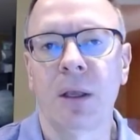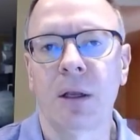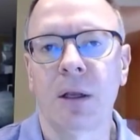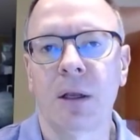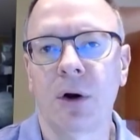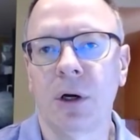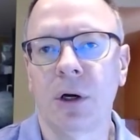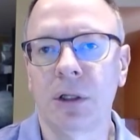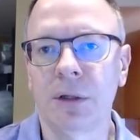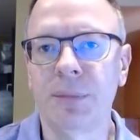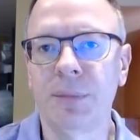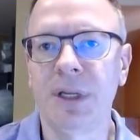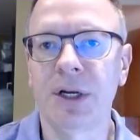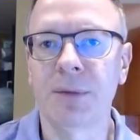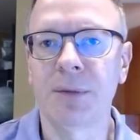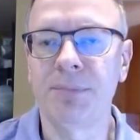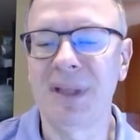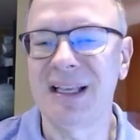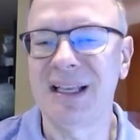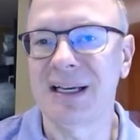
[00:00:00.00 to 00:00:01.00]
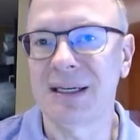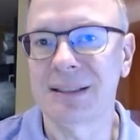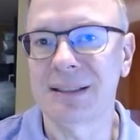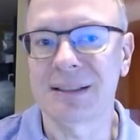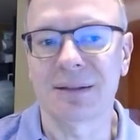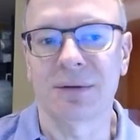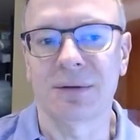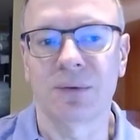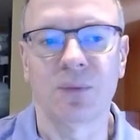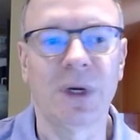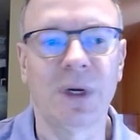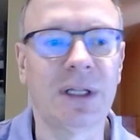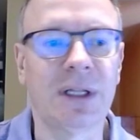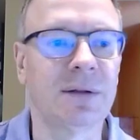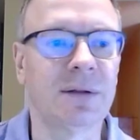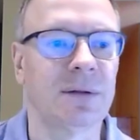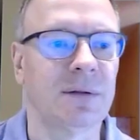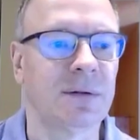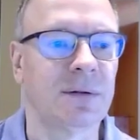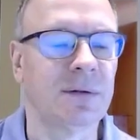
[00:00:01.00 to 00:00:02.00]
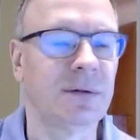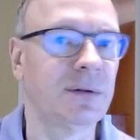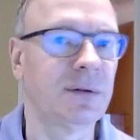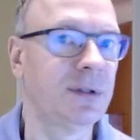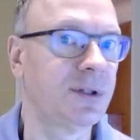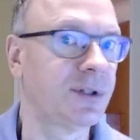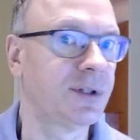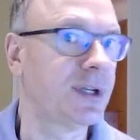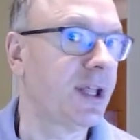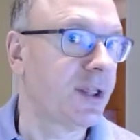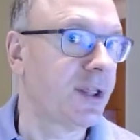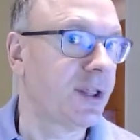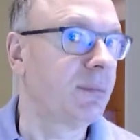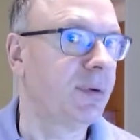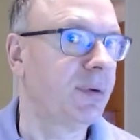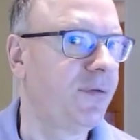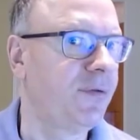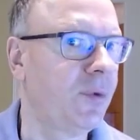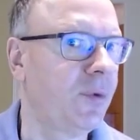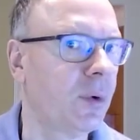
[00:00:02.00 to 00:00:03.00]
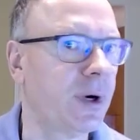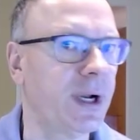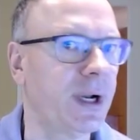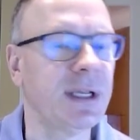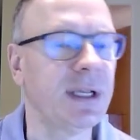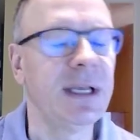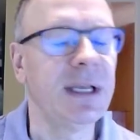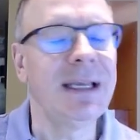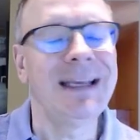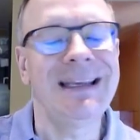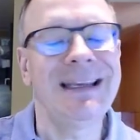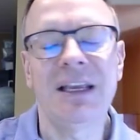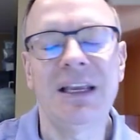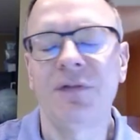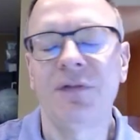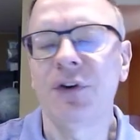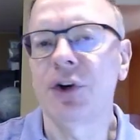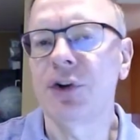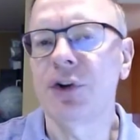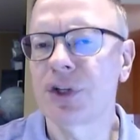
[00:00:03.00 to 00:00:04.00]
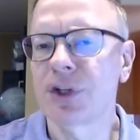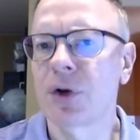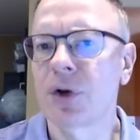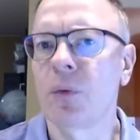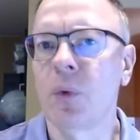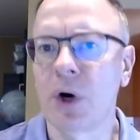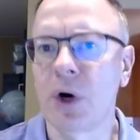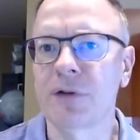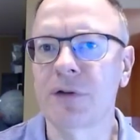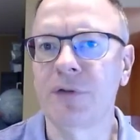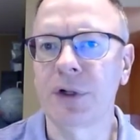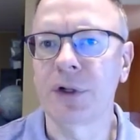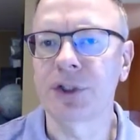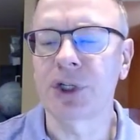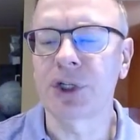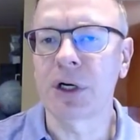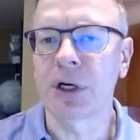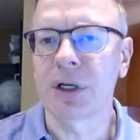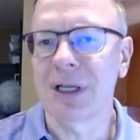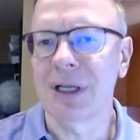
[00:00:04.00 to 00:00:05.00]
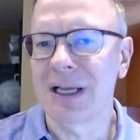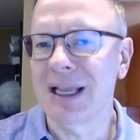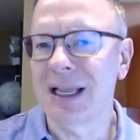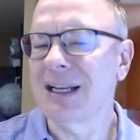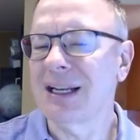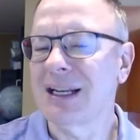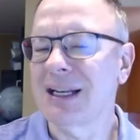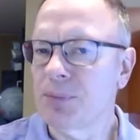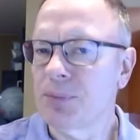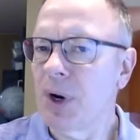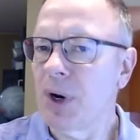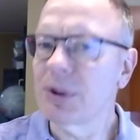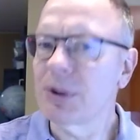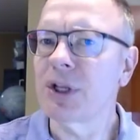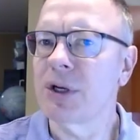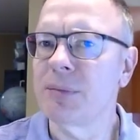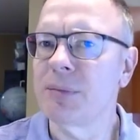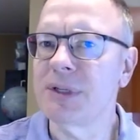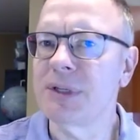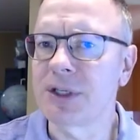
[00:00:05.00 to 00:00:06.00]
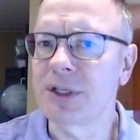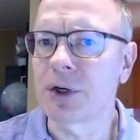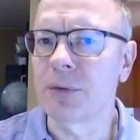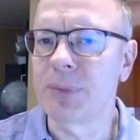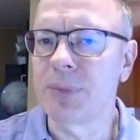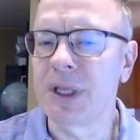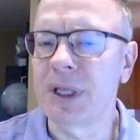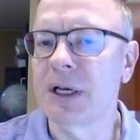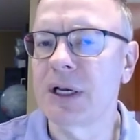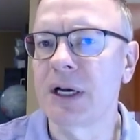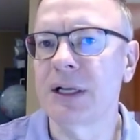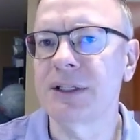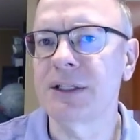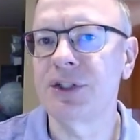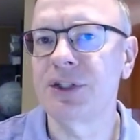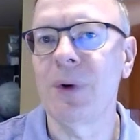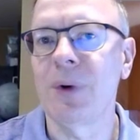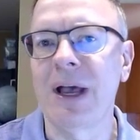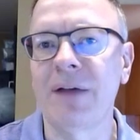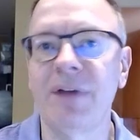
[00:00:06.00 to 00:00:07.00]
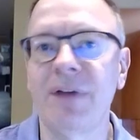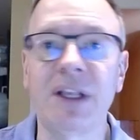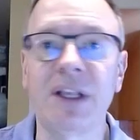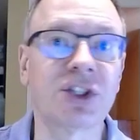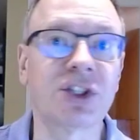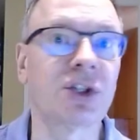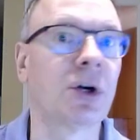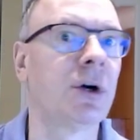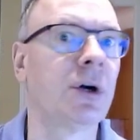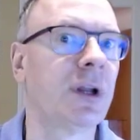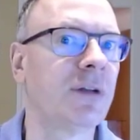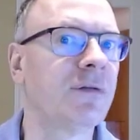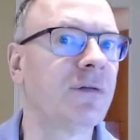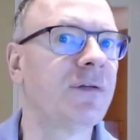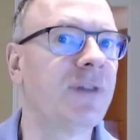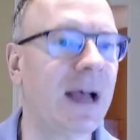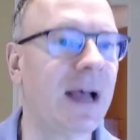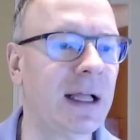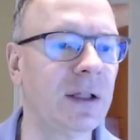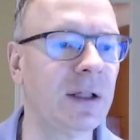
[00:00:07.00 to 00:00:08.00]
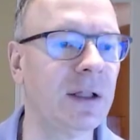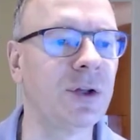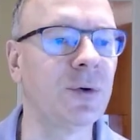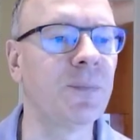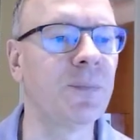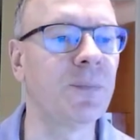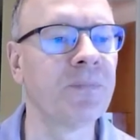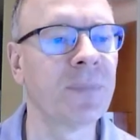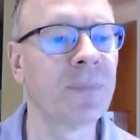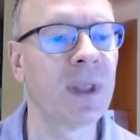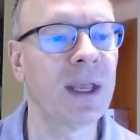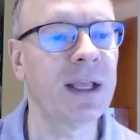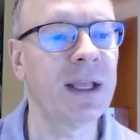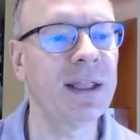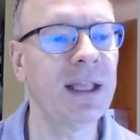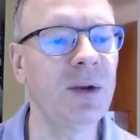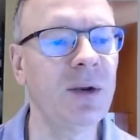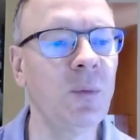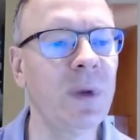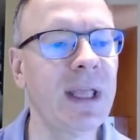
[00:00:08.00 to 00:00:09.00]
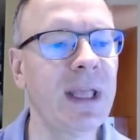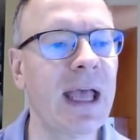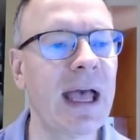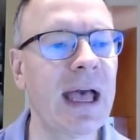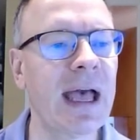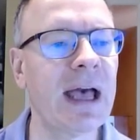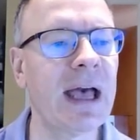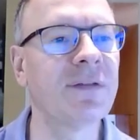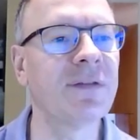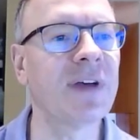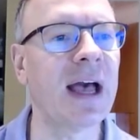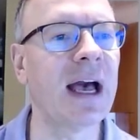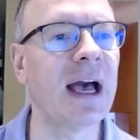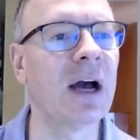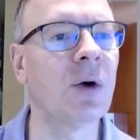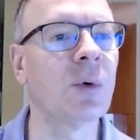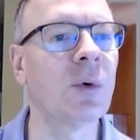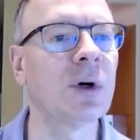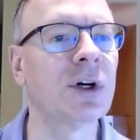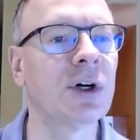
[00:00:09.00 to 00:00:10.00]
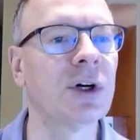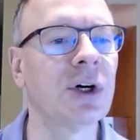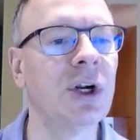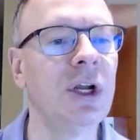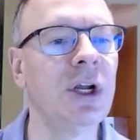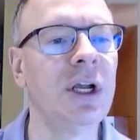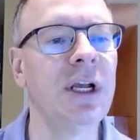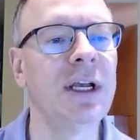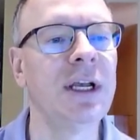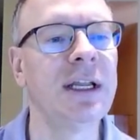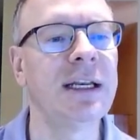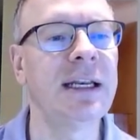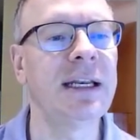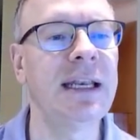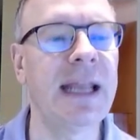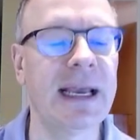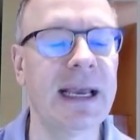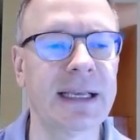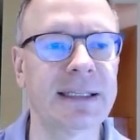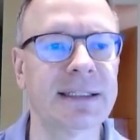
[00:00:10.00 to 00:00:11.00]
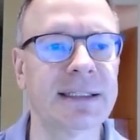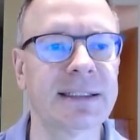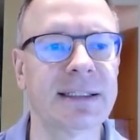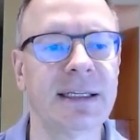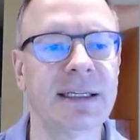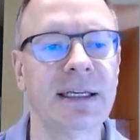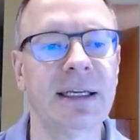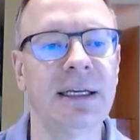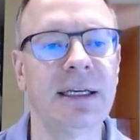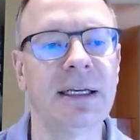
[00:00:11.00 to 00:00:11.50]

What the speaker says: column here because, well, there's nothing before it. If you're using a waterfall chart, again, it's probably going to be 0 because you have a starting value. Then we have our next